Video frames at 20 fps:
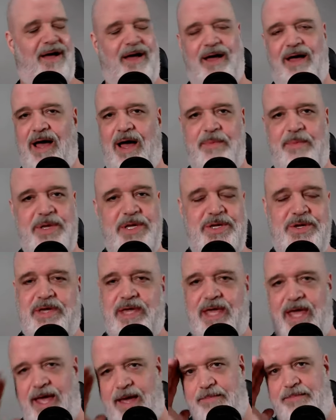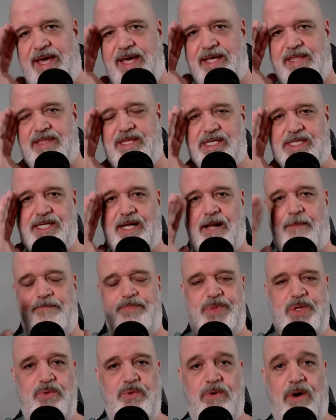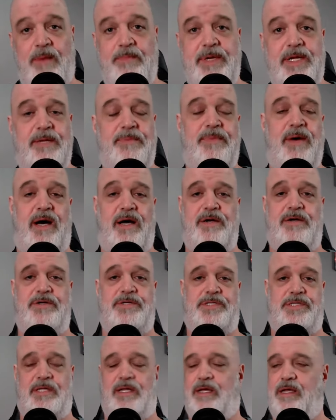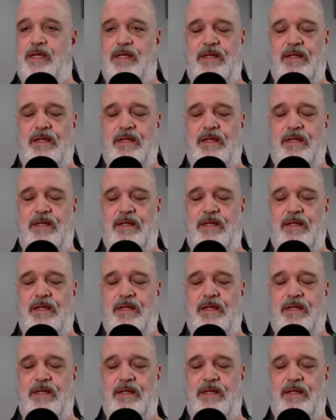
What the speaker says: I mean, you can't make this up. You want me to understand...